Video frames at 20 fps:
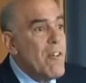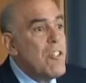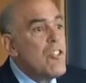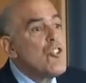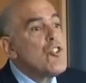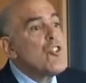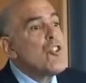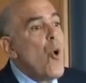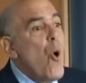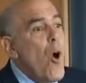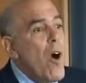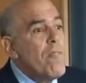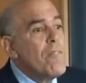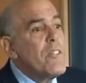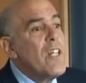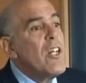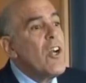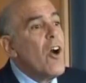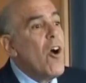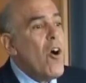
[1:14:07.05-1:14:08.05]

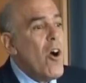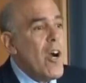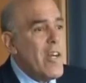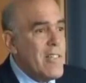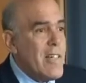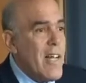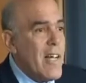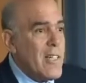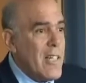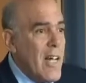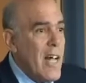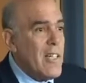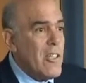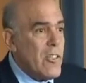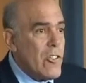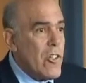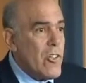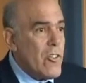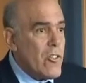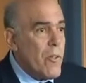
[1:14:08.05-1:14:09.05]
soft and hard
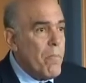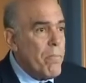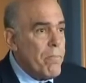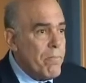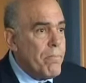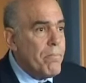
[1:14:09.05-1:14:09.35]
technologies.